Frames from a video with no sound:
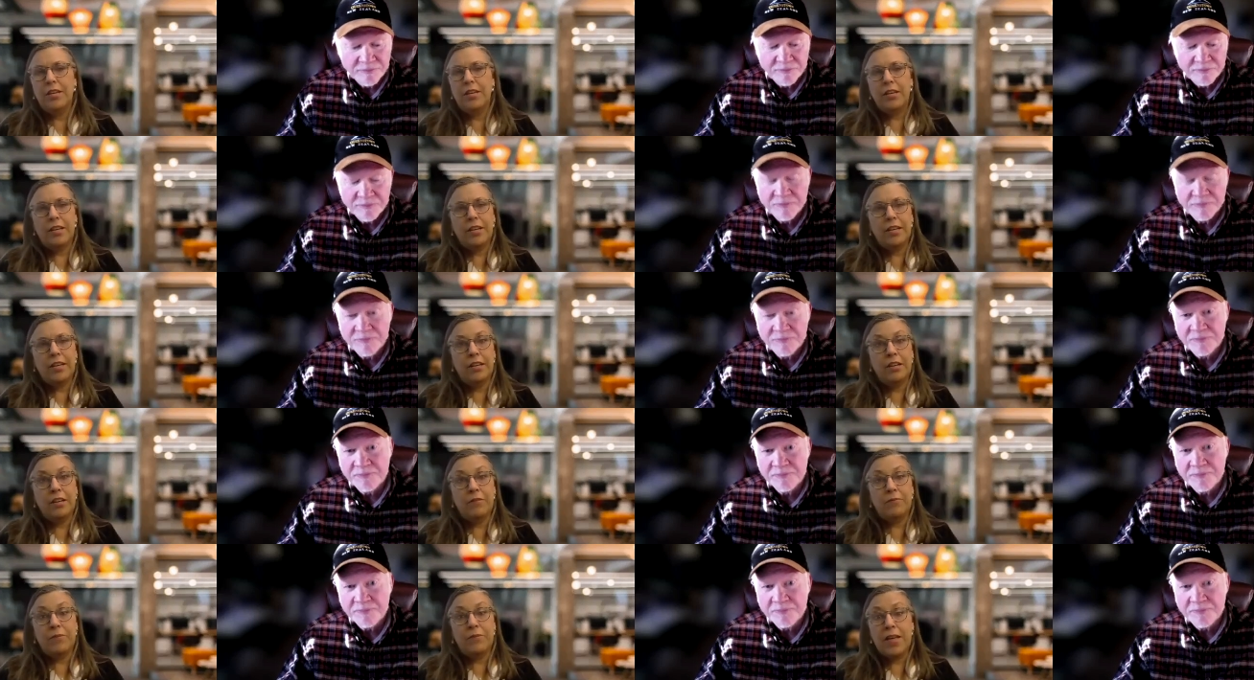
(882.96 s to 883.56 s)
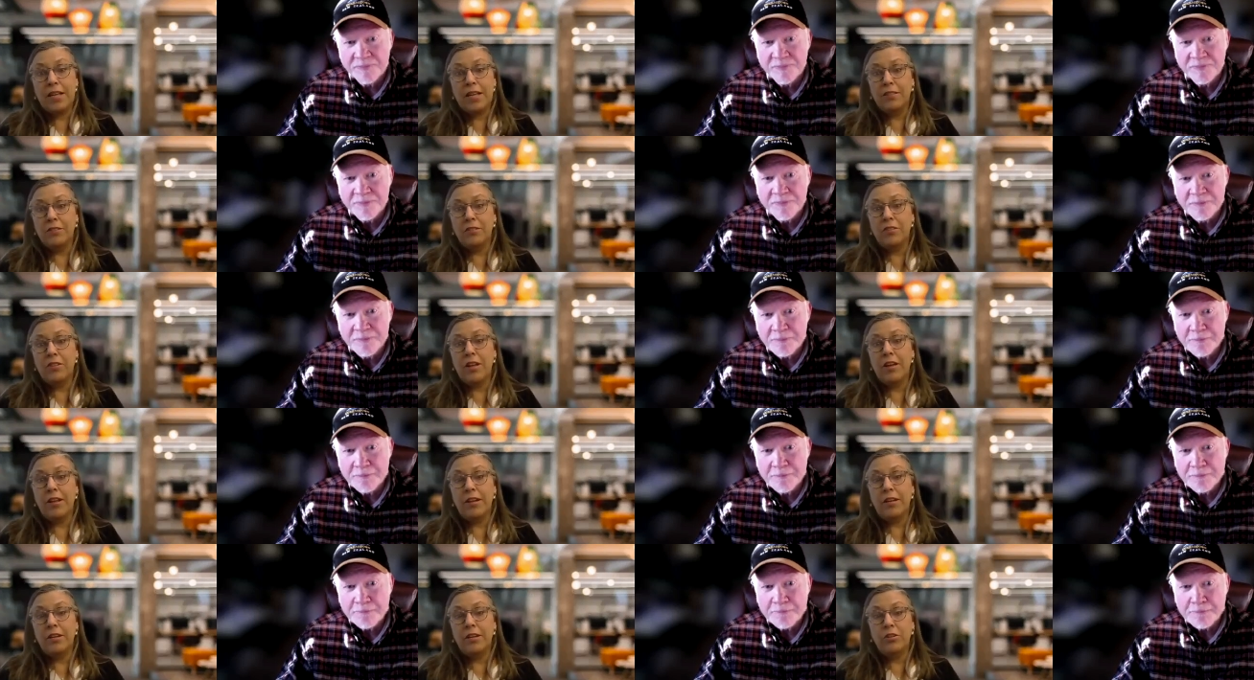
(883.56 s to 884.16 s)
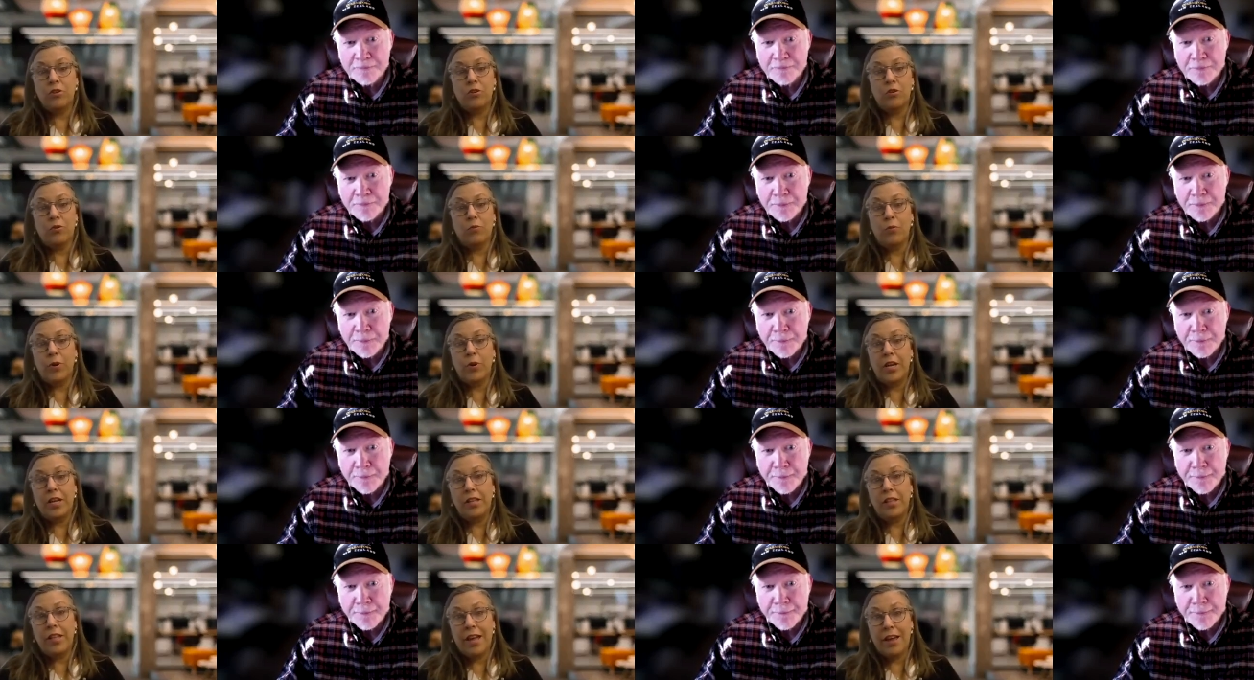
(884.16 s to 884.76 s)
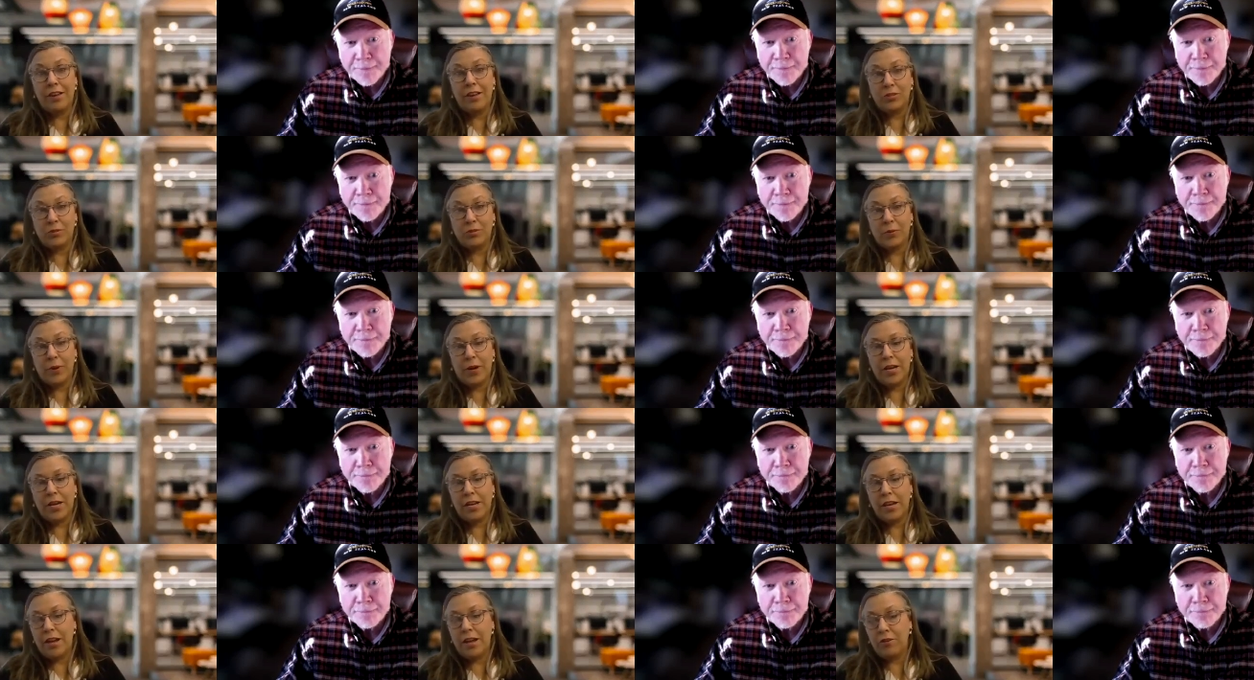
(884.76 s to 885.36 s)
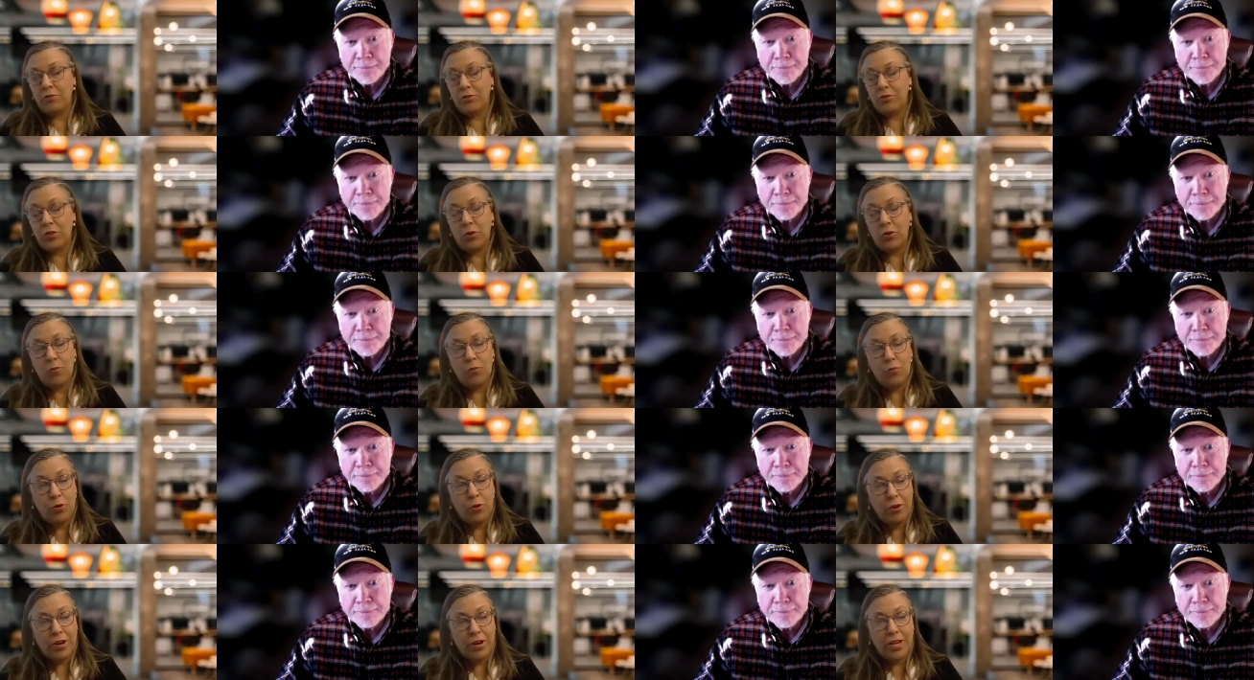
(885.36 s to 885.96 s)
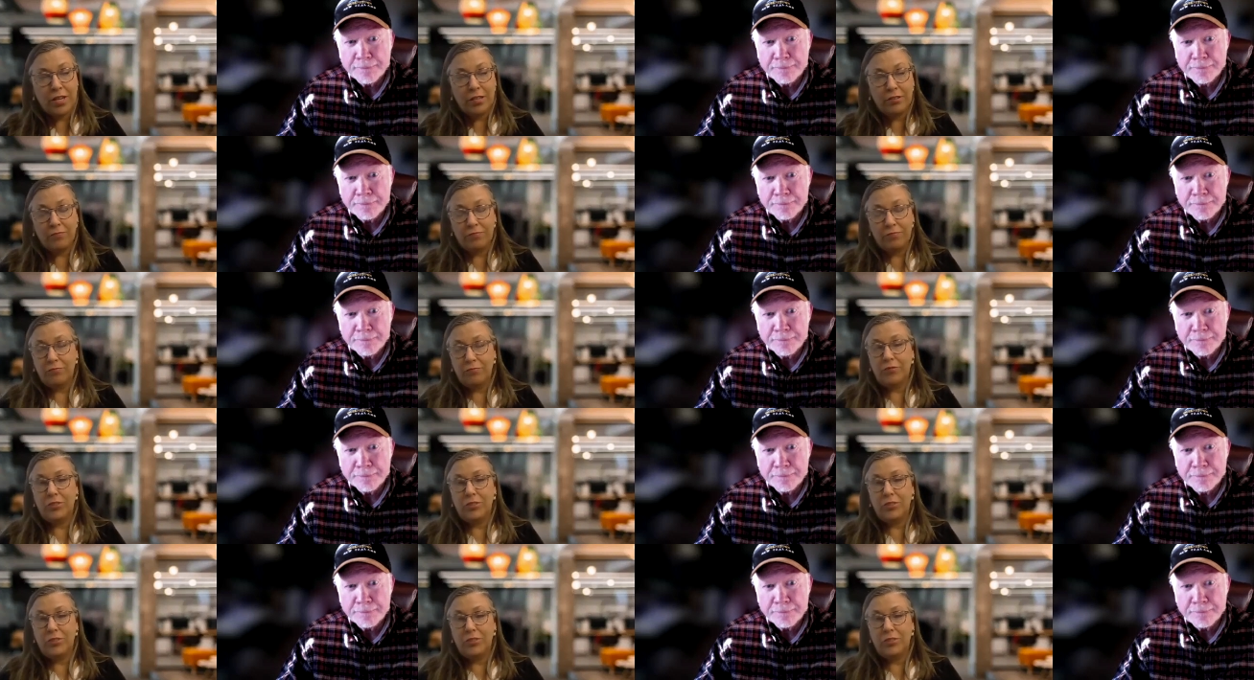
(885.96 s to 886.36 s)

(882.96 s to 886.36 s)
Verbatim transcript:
Speaker 1: And if that's not in your wheelhouse right now, don't worry.